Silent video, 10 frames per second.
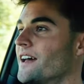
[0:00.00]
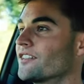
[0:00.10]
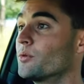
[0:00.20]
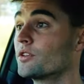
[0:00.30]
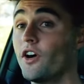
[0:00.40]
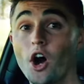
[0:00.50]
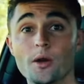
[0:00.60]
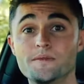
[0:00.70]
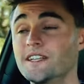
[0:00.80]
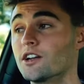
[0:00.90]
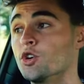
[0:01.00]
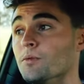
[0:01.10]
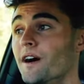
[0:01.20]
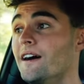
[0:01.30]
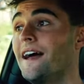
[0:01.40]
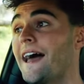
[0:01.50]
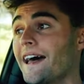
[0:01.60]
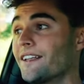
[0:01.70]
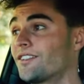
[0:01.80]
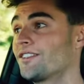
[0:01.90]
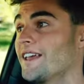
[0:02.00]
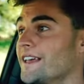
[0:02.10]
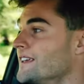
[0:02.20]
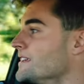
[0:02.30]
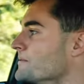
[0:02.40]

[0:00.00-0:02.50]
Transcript: as I would have hoped in a Cooper SE.